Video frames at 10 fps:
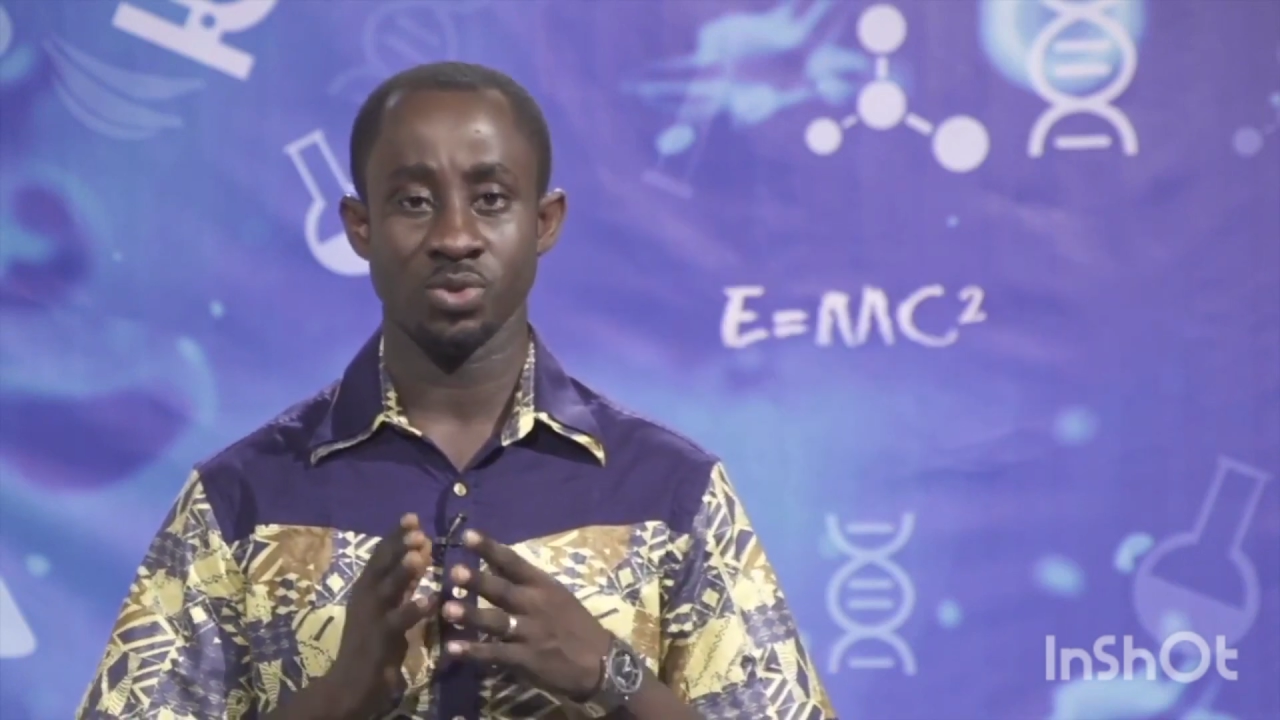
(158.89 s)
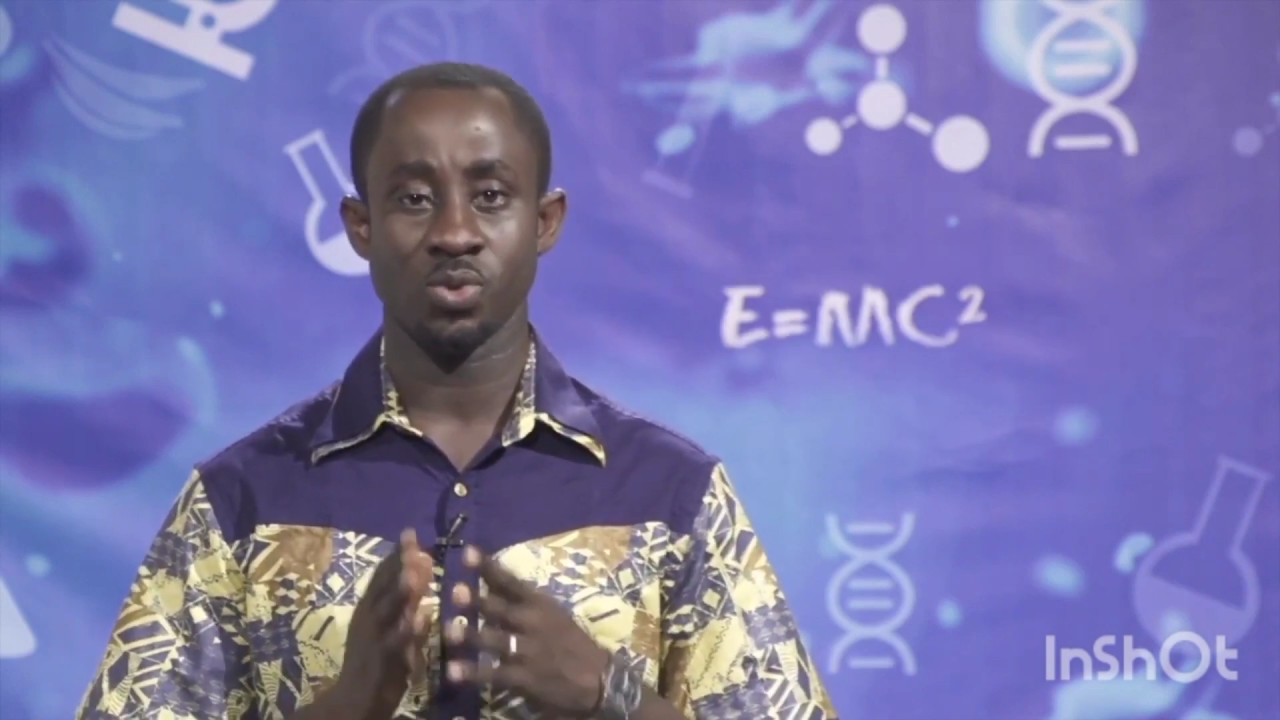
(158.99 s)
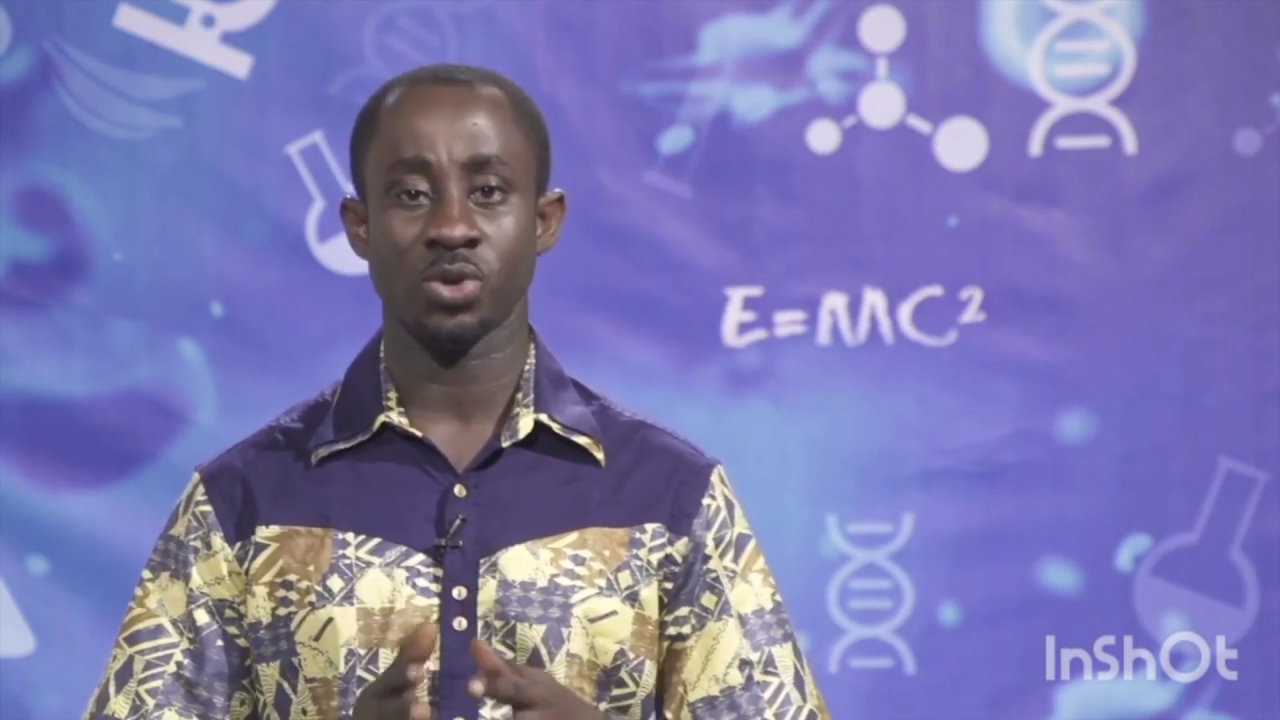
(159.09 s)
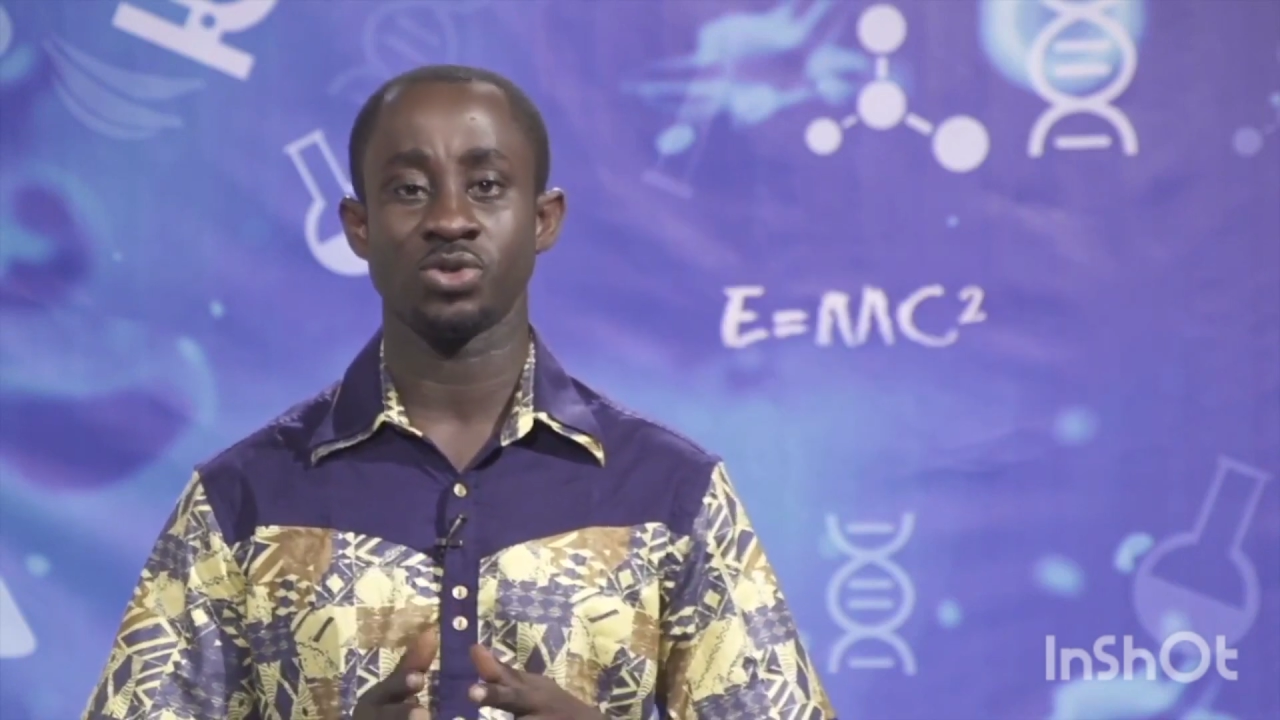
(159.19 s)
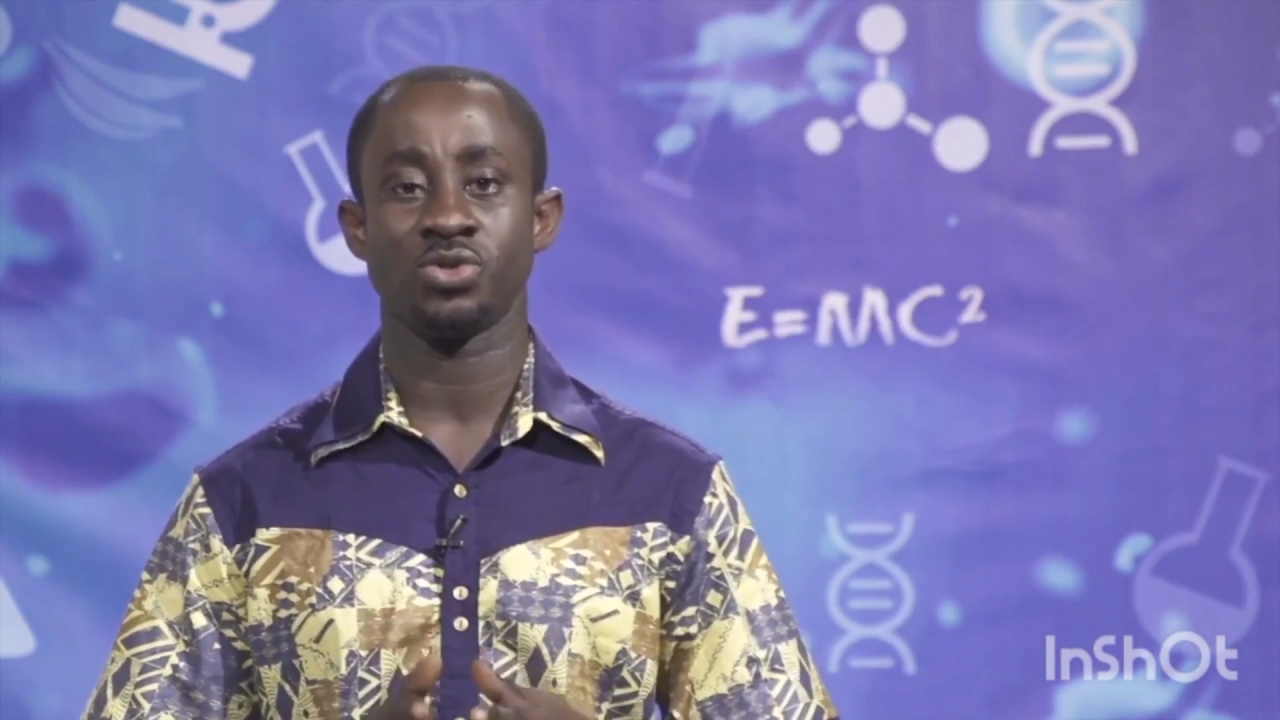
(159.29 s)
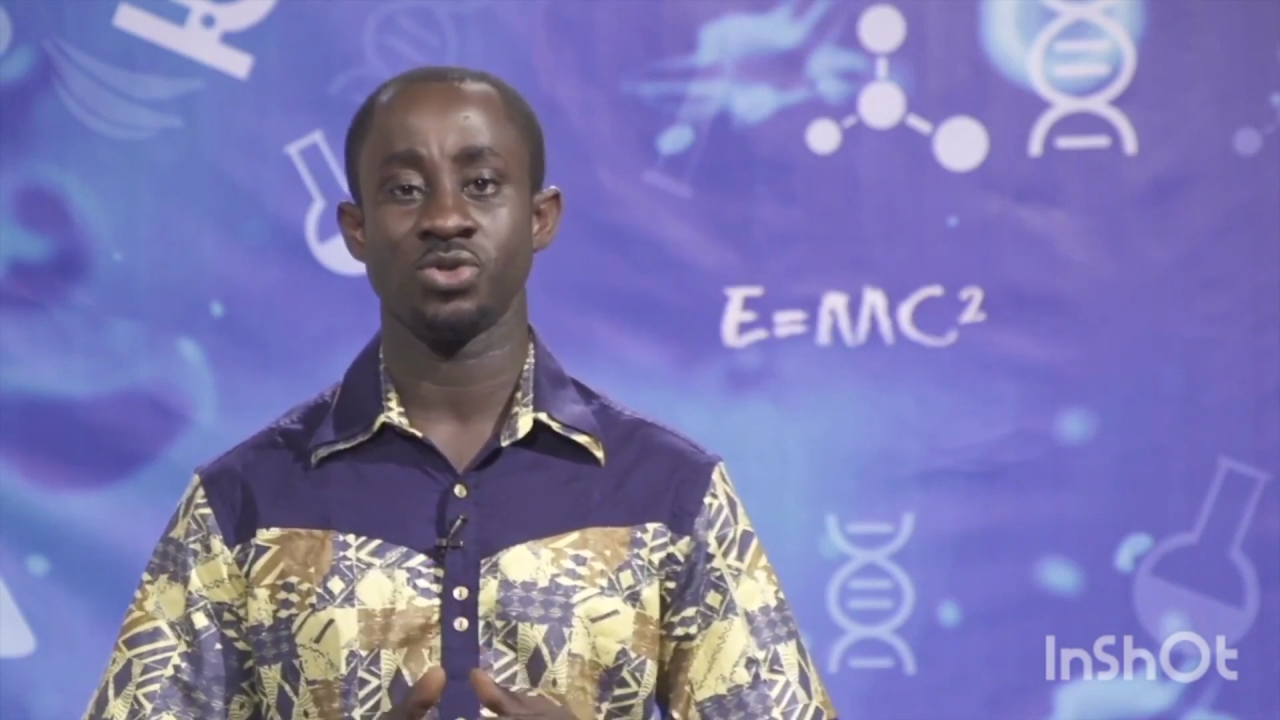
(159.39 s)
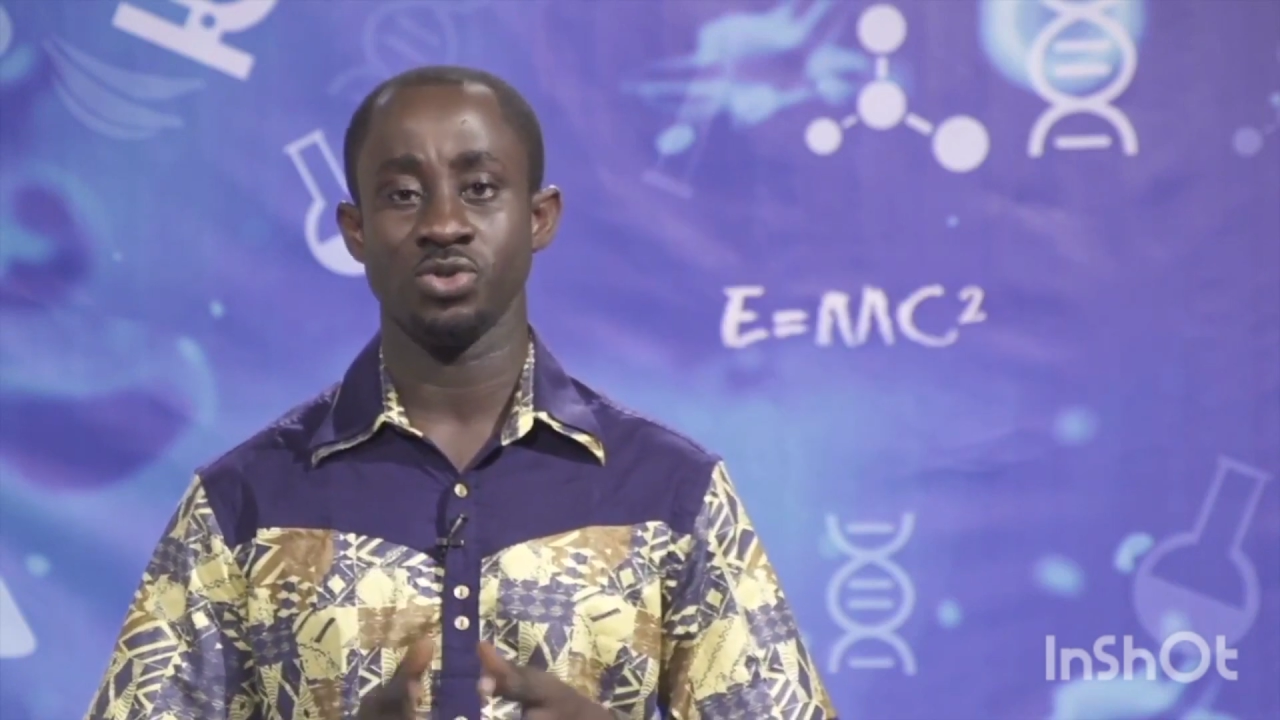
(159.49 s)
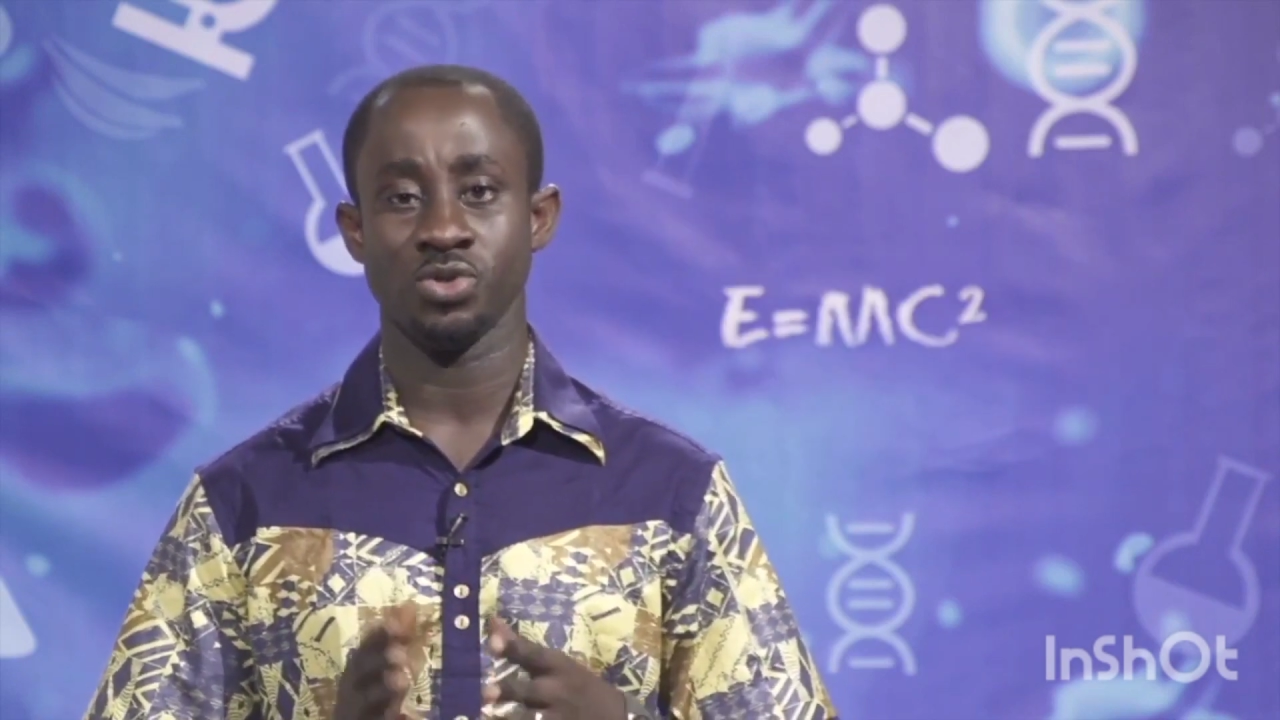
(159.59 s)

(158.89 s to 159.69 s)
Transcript: to what